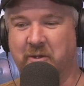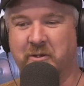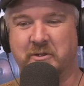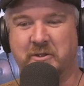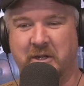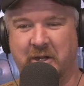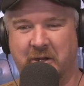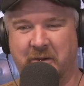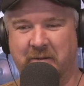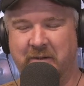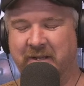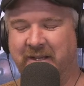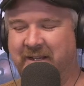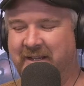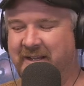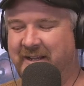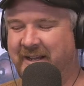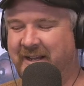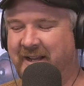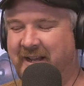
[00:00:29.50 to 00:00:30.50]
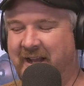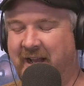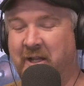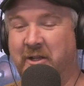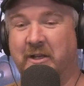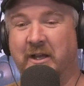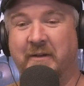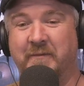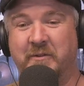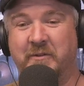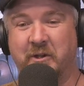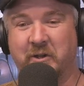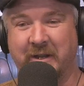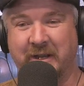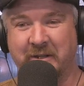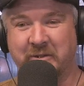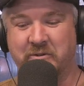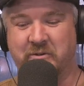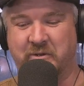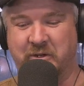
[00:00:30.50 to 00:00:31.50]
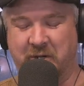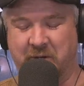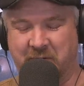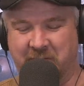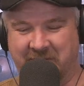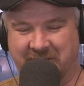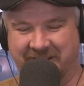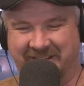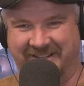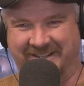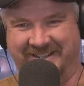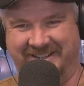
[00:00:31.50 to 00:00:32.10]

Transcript: Killer show. I loved your intro.